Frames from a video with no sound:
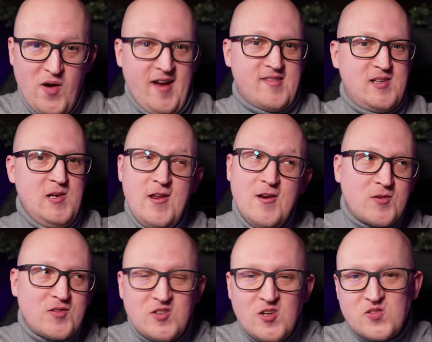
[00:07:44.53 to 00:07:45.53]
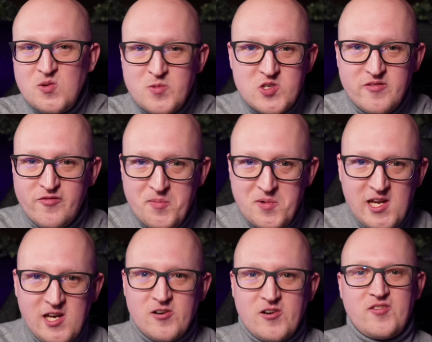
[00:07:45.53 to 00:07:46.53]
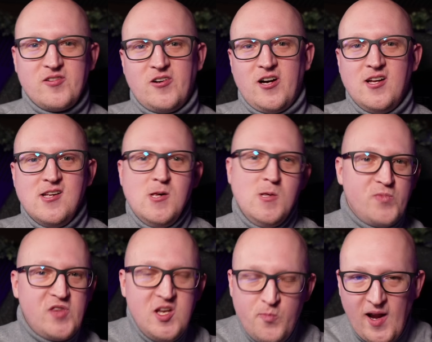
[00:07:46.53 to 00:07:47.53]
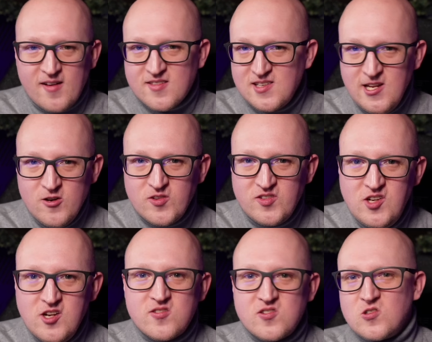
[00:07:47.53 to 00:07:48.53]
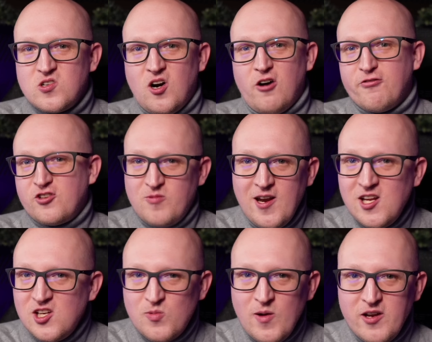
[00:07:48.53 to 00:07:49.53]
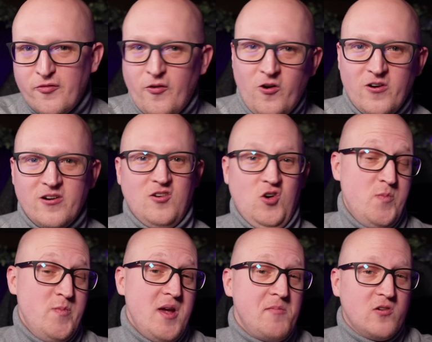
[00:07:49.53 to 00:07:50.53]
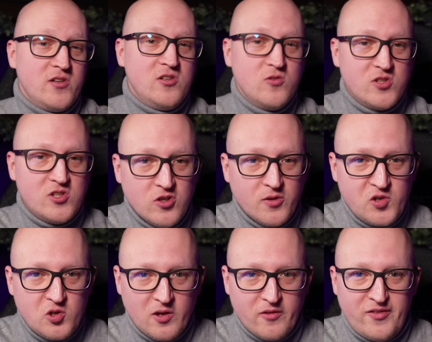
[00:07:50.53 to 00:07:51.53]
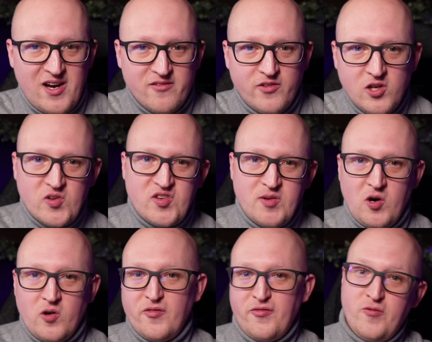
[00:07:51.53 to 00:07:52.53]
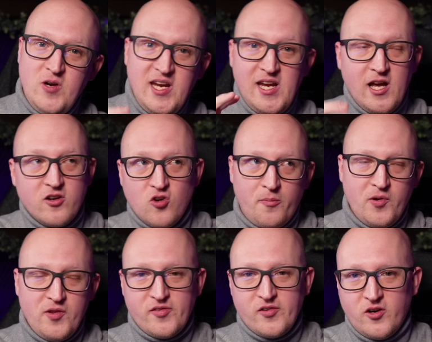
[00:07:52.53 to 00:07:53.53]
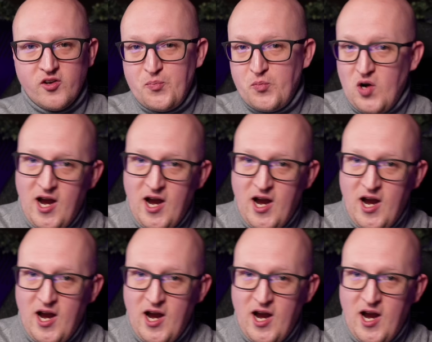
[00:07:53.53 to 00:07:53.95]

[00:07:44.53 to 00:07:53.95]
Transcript: best Linux distribution for beginners, or the best Linux distro of 2024, or maybe on YouTube you will find videos about free and open source